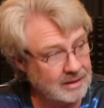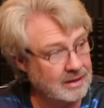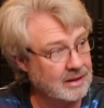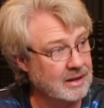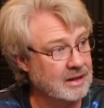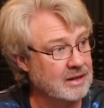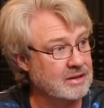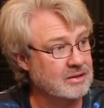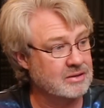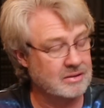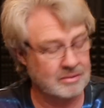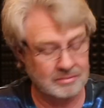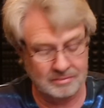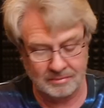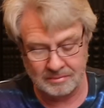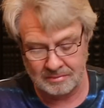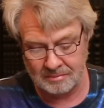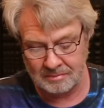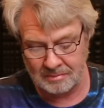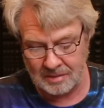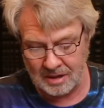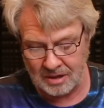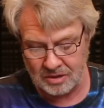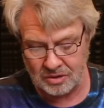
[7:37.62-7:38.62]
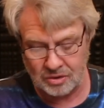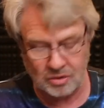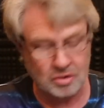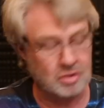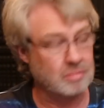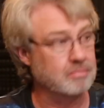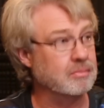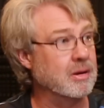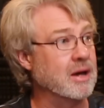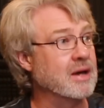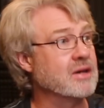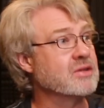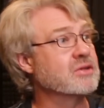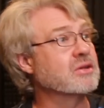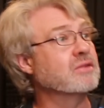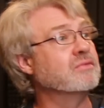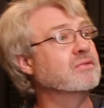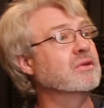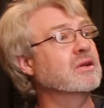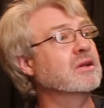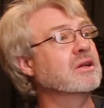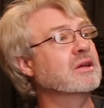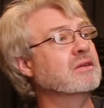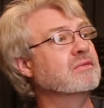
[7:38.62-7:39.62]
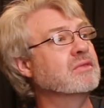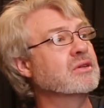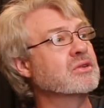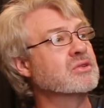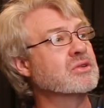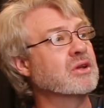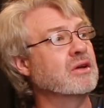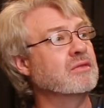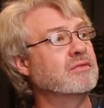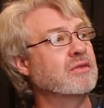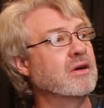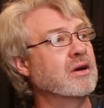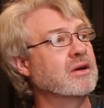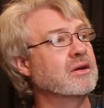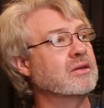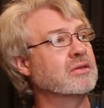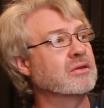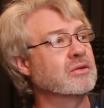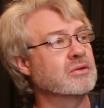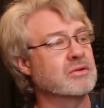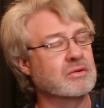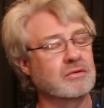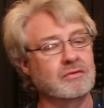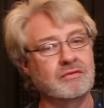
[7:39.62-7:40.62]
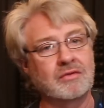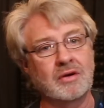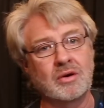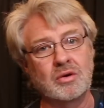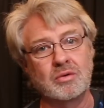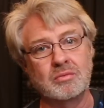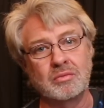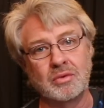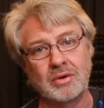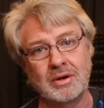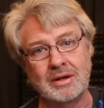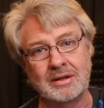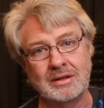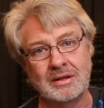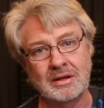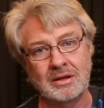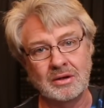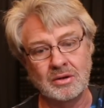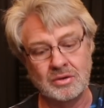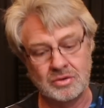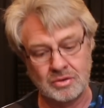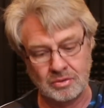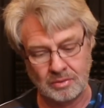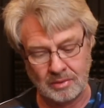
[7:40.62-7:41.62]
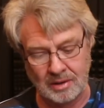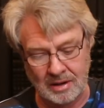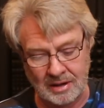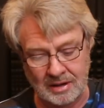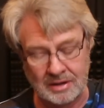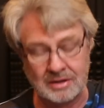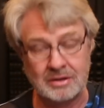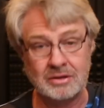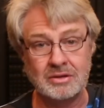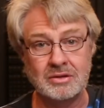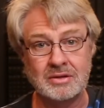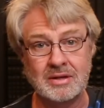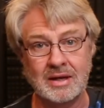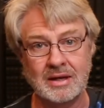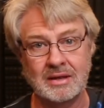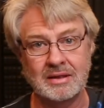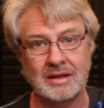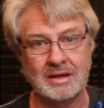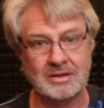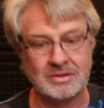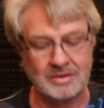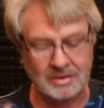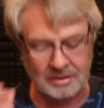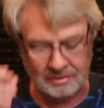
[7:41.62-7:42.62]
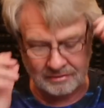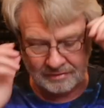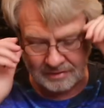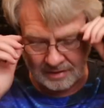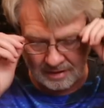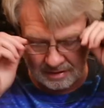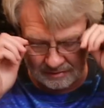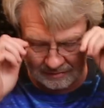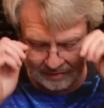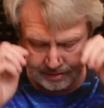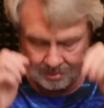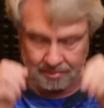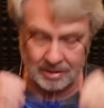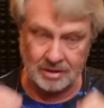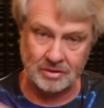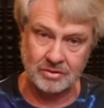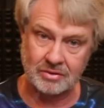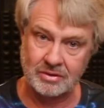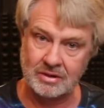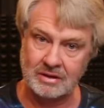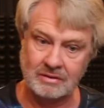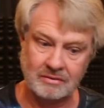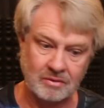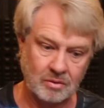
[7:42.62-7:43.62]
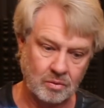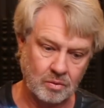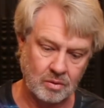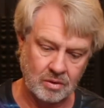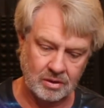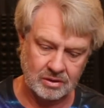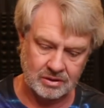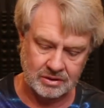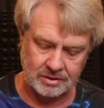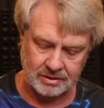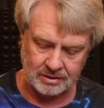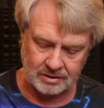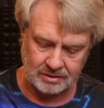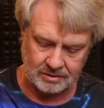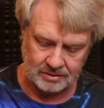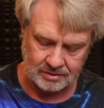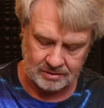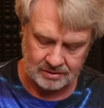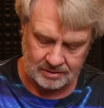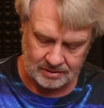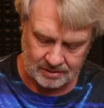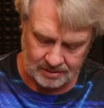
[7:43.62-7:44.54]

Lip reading: it measures best if you leave this stuff on it. There's a foam ring that goes around it, and you take that stuff off, and it measures even worse still.